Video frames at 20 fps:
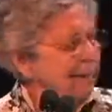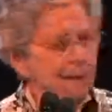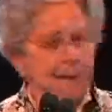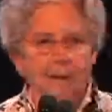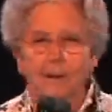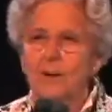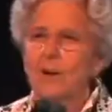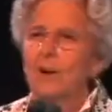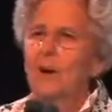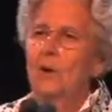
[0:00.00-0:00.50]

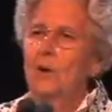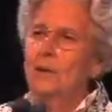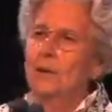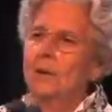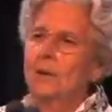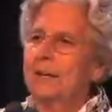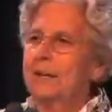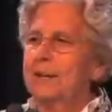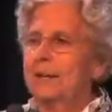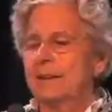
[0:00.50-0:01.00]
No, they,
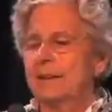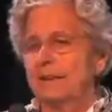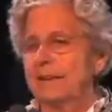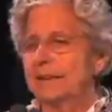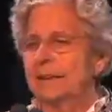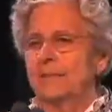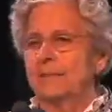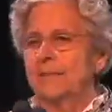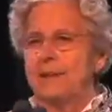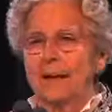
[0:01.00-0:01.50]
they
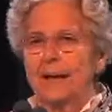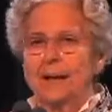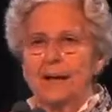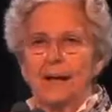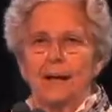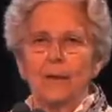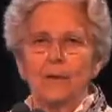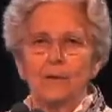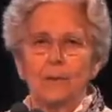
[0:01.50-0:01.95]
cut that out.